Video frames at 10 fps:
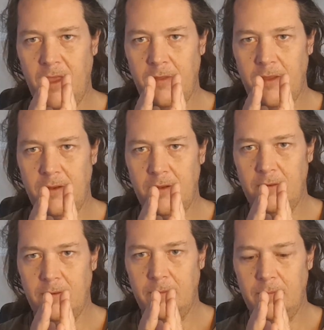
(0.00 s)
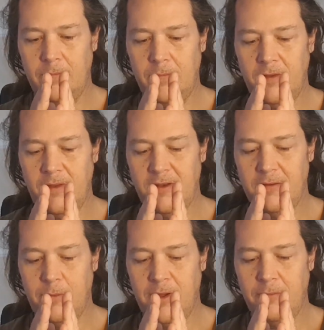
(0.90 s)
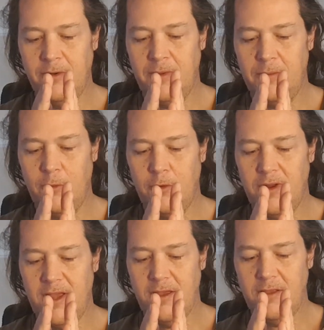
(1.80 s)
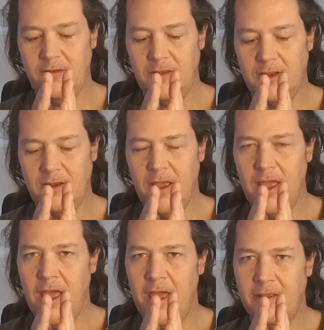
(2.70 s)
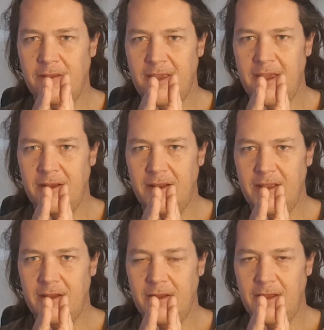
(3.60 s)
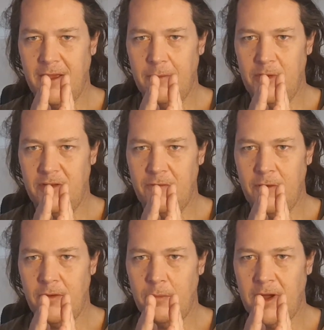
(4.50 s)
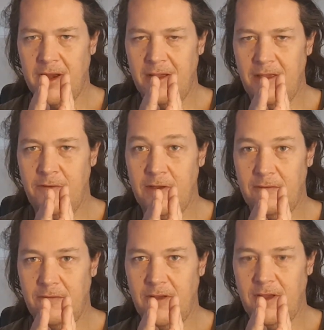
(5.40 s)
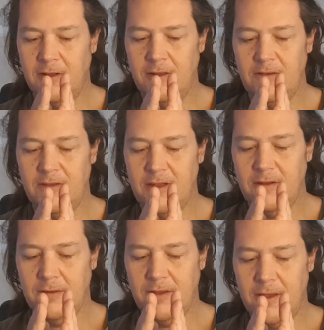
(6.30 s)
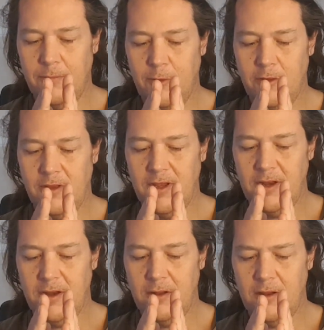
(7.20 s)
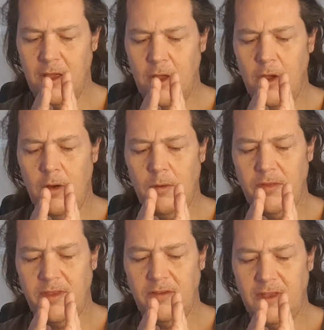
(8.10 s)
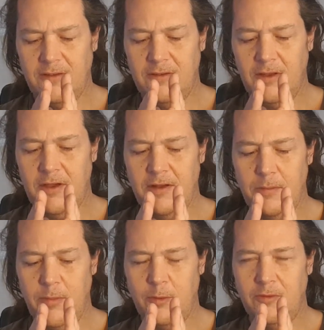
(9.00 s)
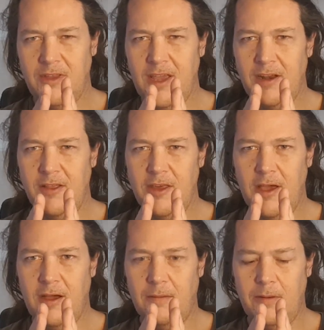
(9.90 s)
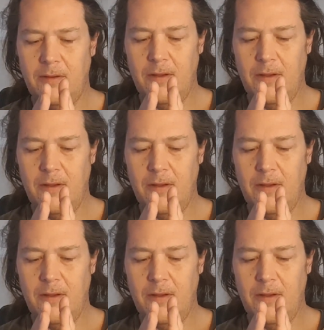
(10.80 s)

And then start to pump it a bit more. Now you can start to get a bit further apart. Now if you can feel it, start to push it in, and what this does is it kind of builds the energy up.